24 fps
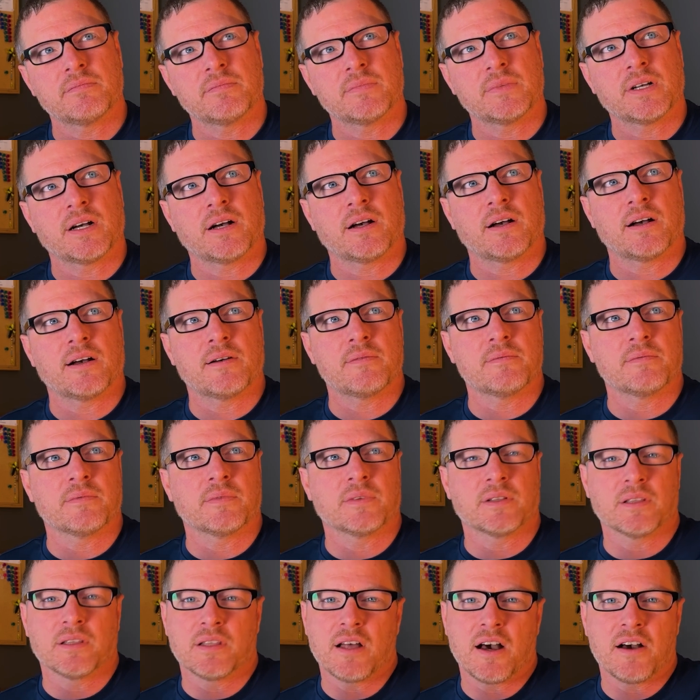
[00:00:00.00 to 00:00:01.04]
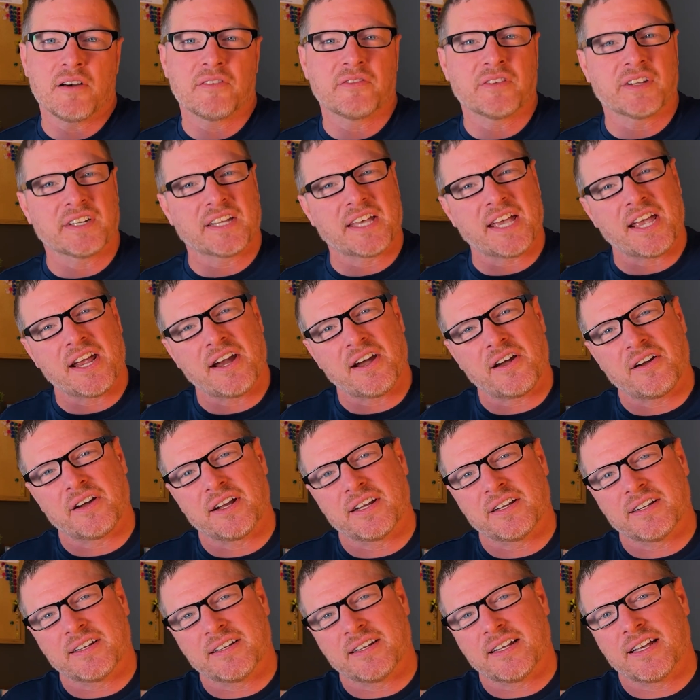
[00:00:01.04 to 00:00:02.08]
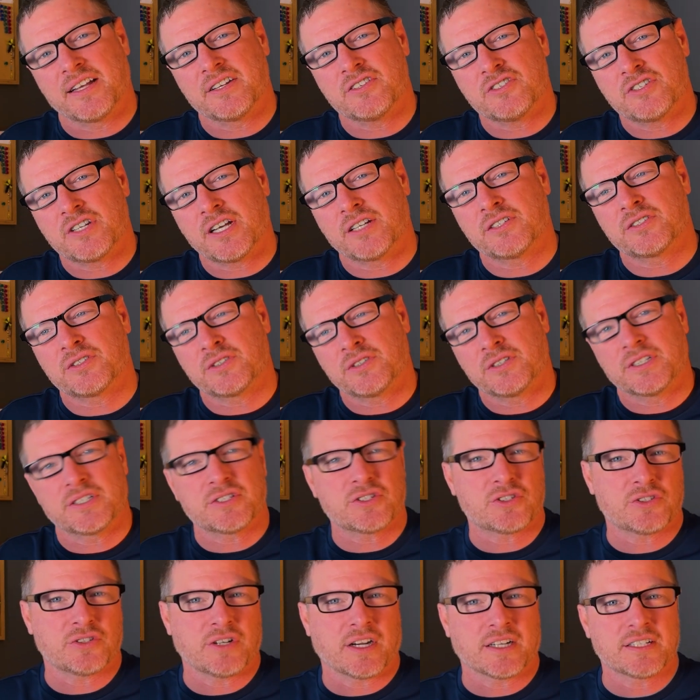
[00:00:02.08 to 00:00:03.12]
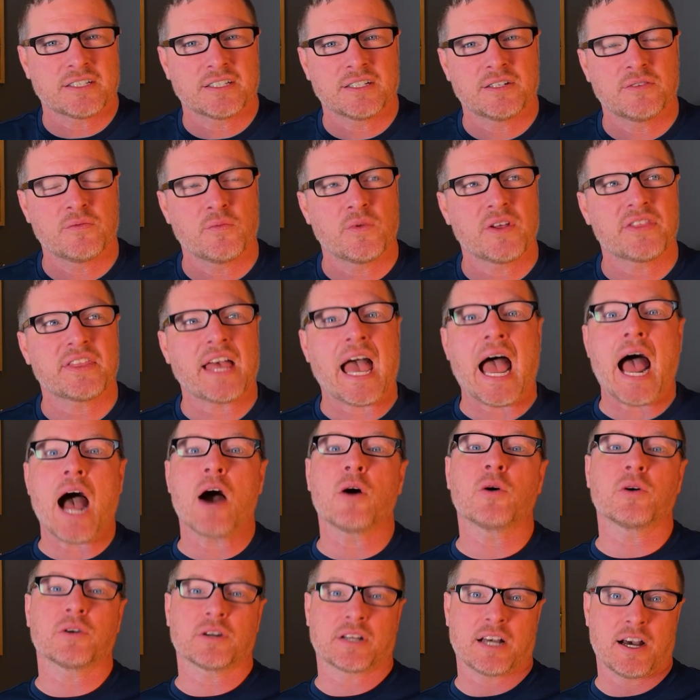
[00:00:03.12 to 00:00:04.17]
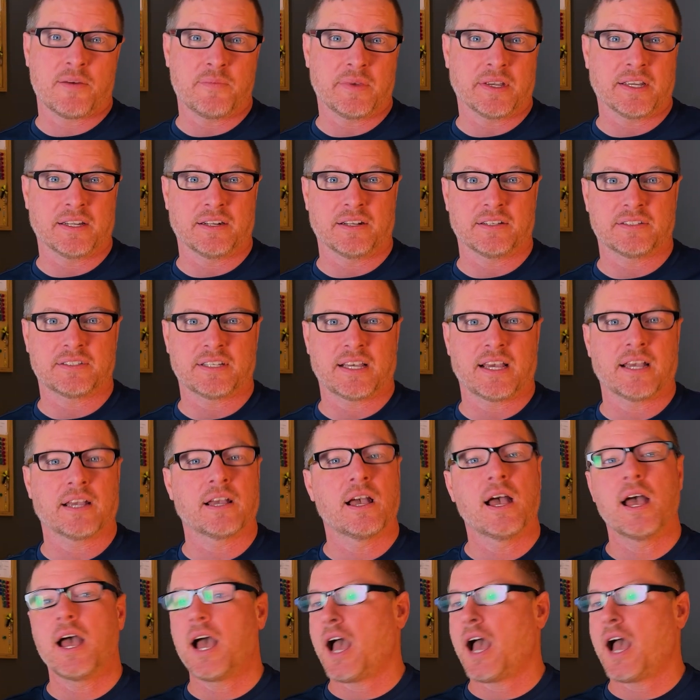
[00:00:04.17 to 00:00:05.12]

love and care and gentle instruction without coming in and saying,